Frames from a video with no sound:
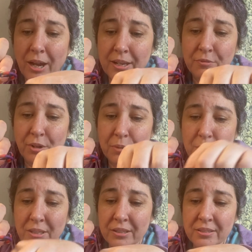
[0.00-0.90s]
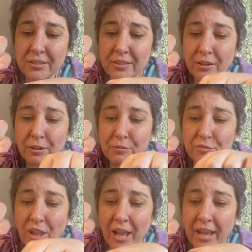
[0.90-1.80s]
ribbon or
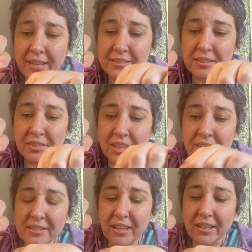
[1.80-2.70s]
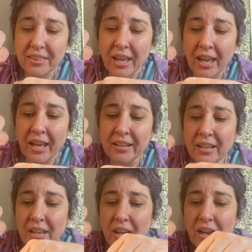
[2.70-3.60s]
flags and things like that.
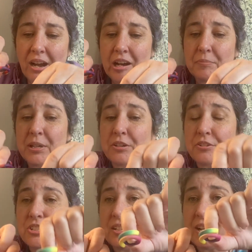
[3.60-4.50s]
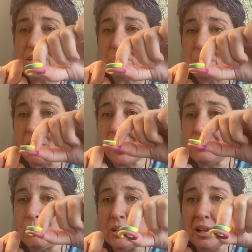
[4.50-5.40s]
Here's a nice pride
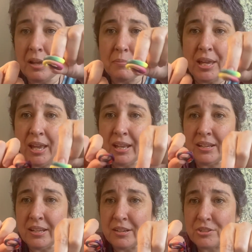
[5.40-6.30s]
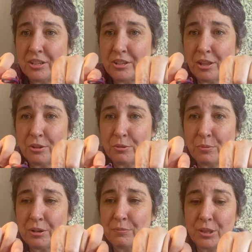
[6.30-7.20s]
one I made. Here's another
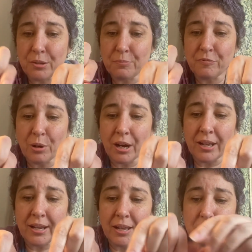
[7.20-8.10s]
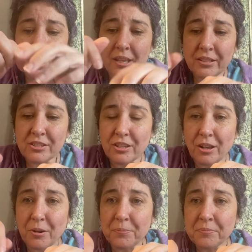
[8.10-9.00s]
one with the pride I made. So,